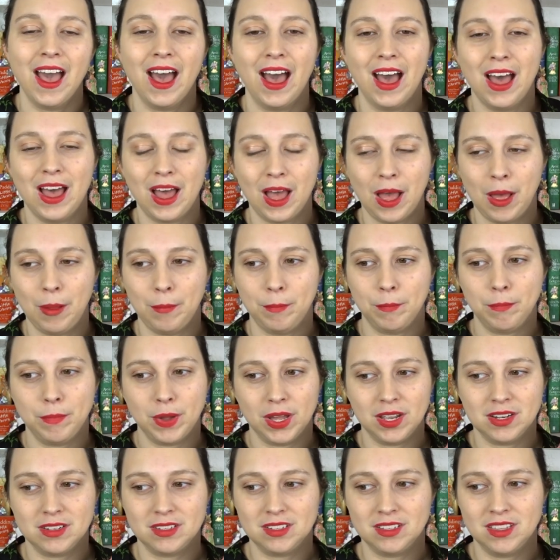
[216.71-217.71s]

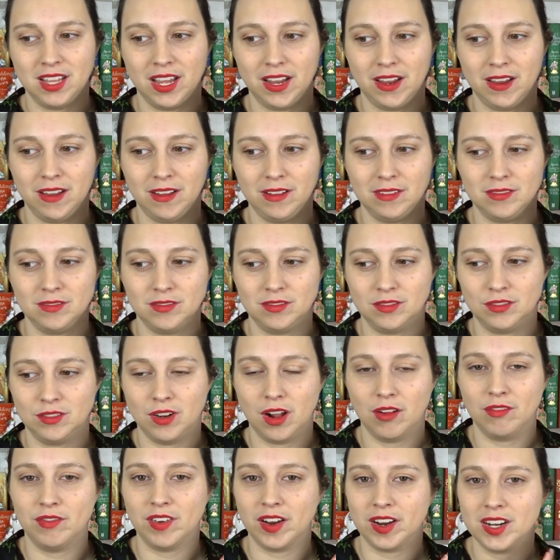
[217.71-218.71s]
but they
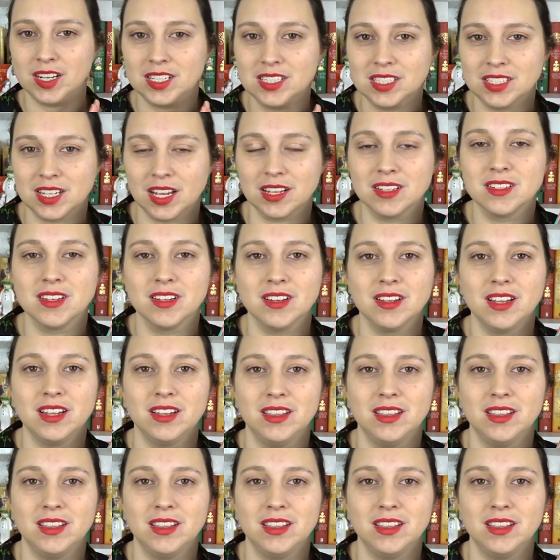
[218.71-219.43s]
are very subtle,